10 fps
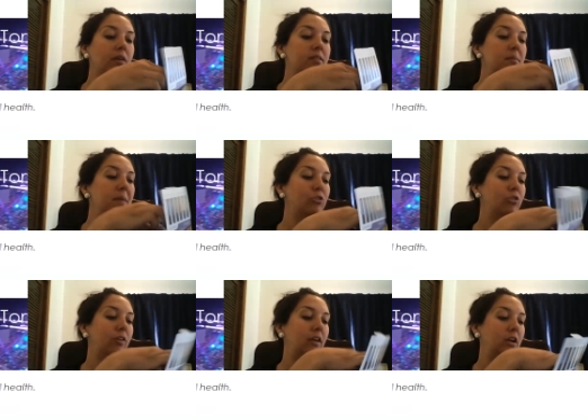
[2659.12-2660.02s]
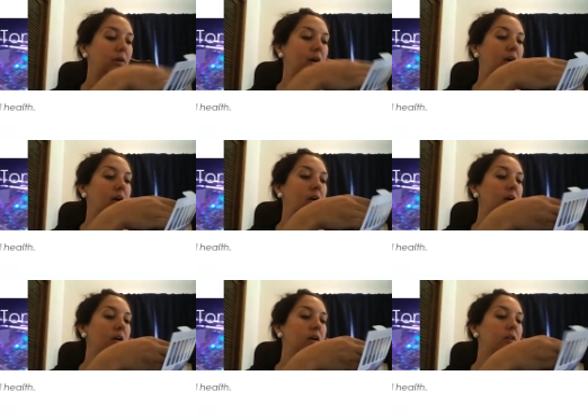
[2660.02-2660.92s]
to make sure that you are
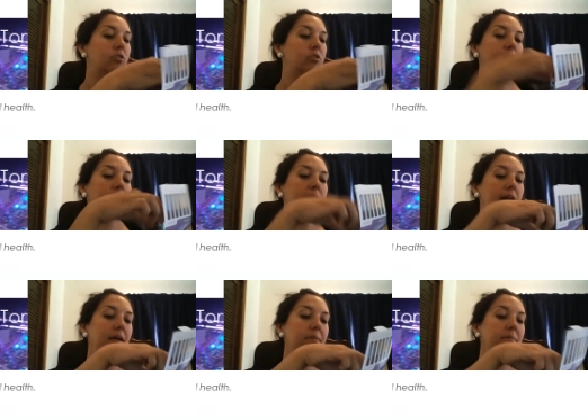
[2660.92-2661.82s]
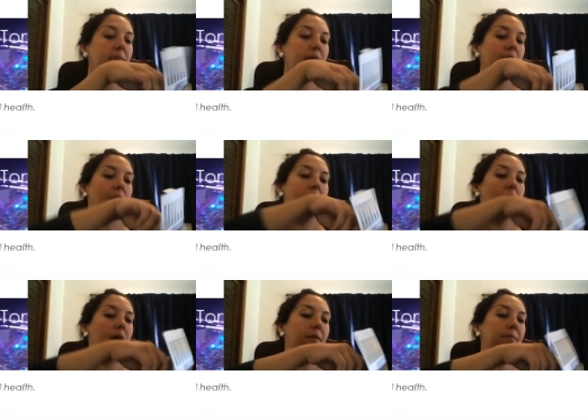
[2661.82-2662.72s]
diluting them.
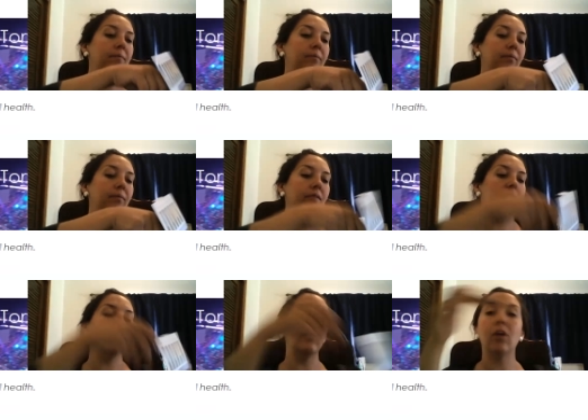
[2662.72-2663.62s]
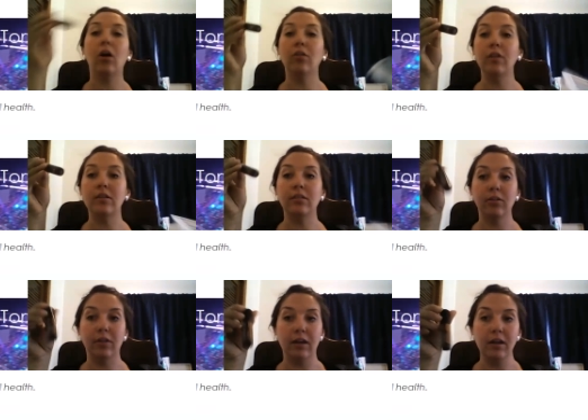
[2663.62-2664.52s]
Um, these are already
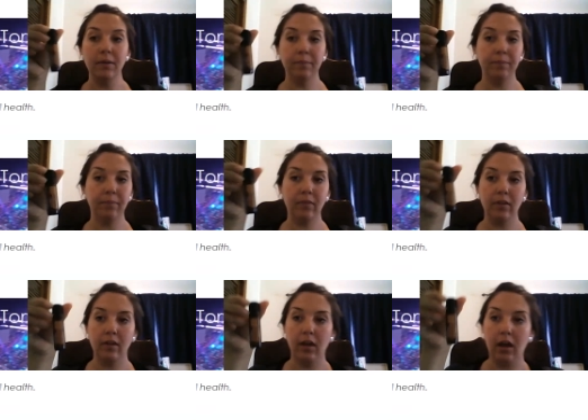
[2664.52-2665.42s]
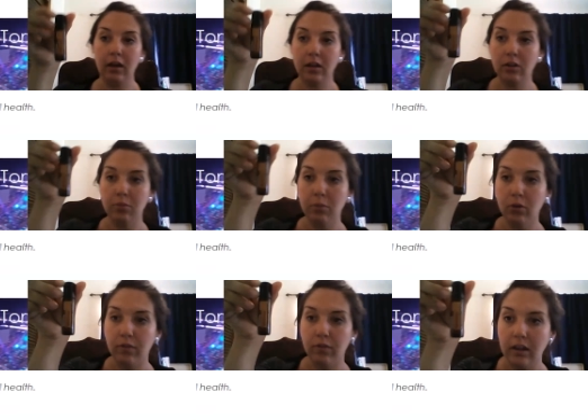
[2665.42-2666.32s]
diluted. I'm going to use
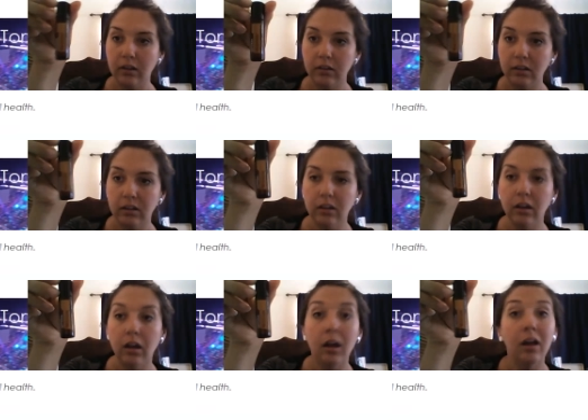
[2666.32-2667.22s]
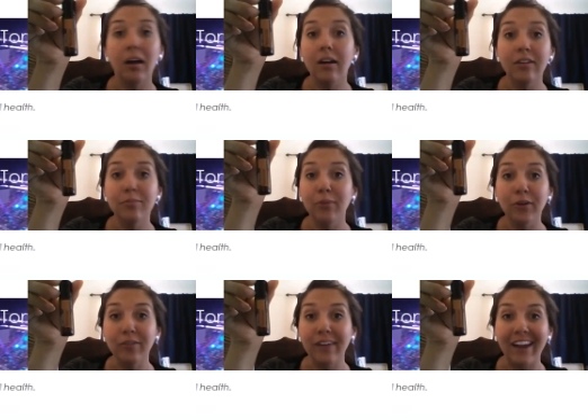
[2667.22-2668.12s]
Motivate. Love
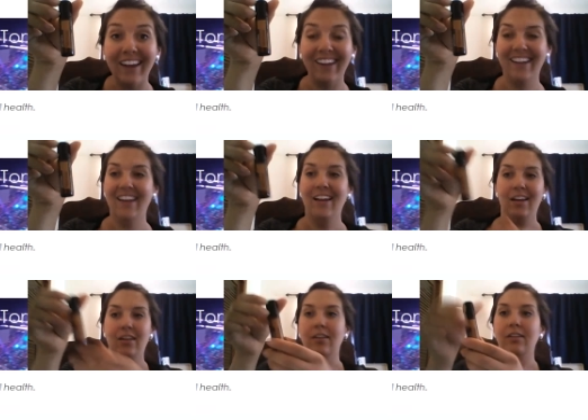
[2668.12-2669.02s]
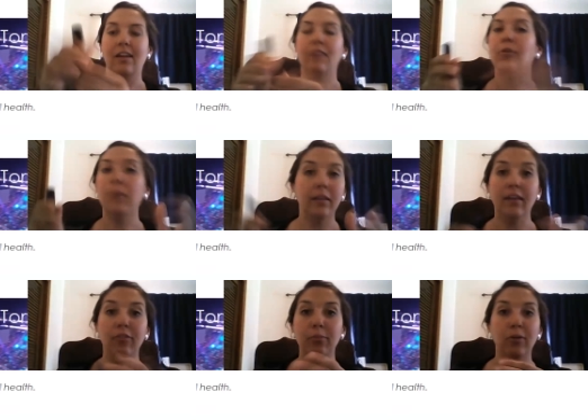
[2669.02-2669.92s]
Motivate. Everyone
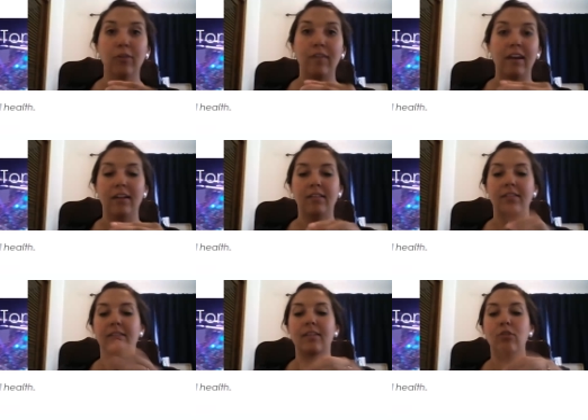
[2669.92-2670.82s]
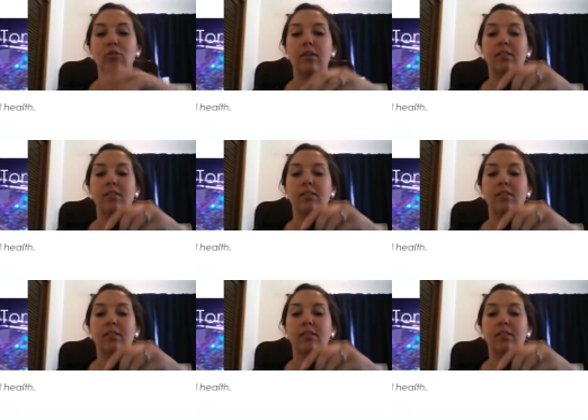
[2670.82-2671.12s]
loves Motivate. It's citrus,